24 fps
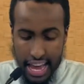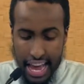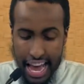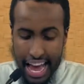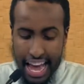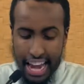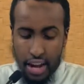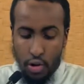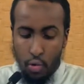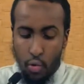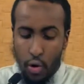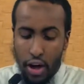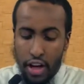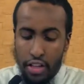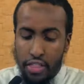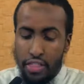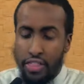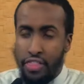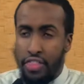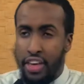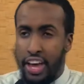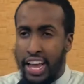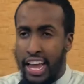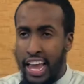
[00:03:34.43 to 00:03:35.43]
And
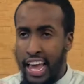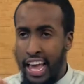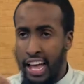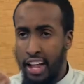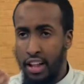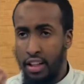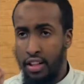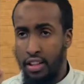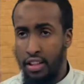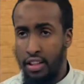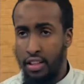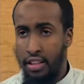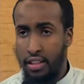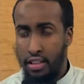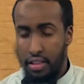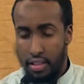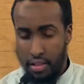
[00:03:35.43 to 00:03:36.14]
when the girl